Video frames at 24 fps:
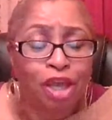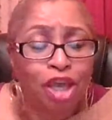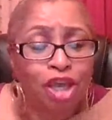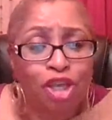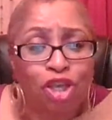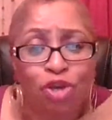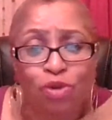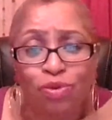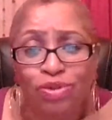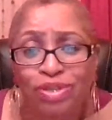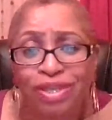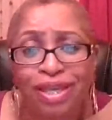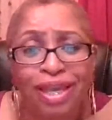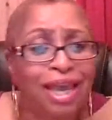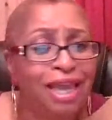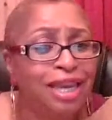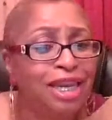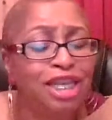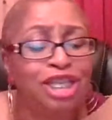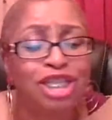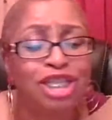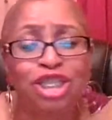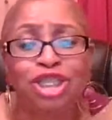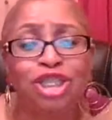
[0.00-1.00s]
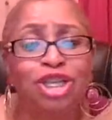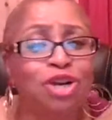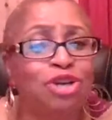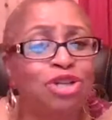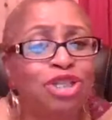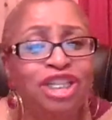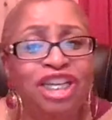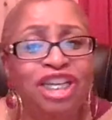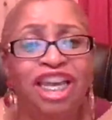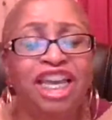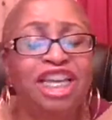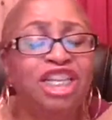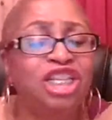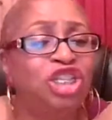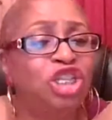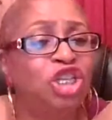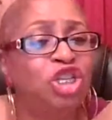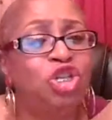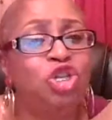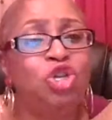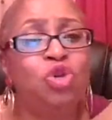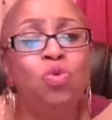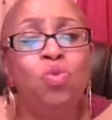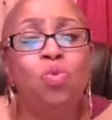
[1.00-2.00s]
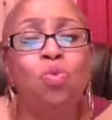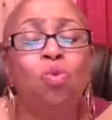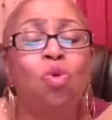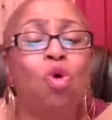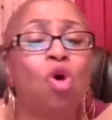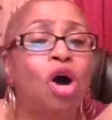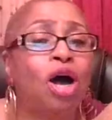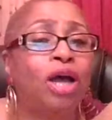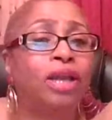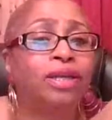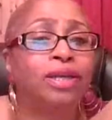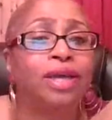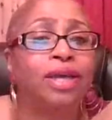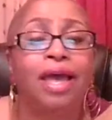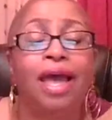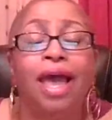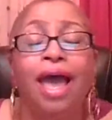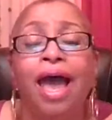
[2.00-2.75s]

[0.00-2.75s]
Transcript: Use any search engine you want.